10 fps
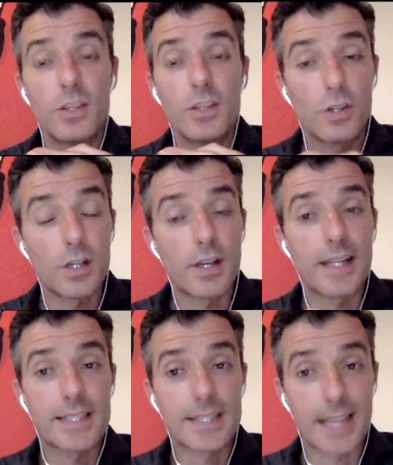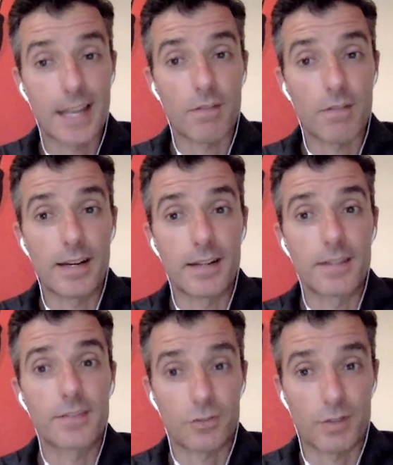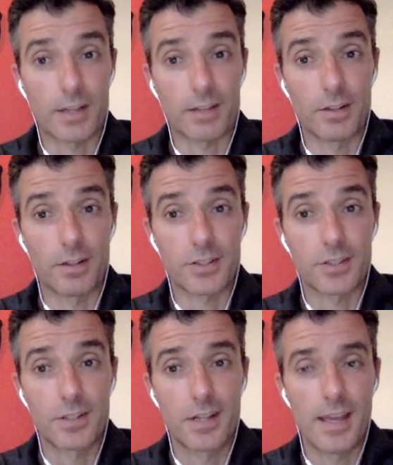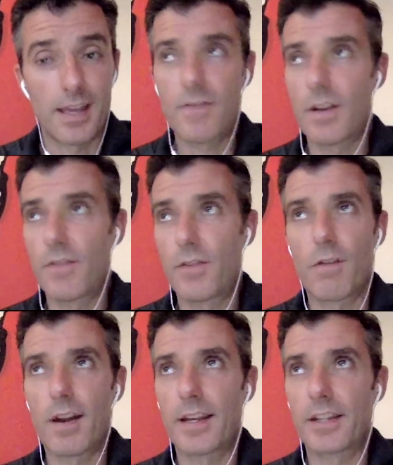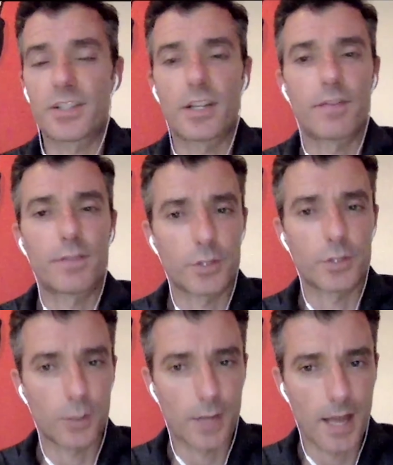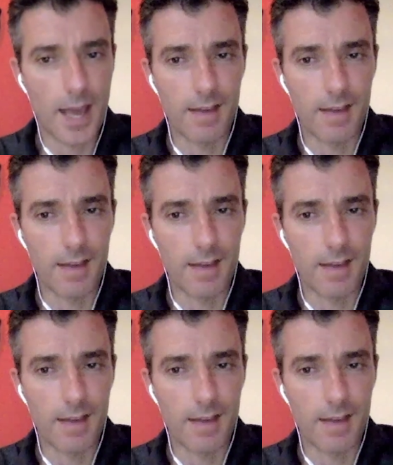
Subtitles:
You're going to accelerate strength loss, even if your running and stuff looks okay.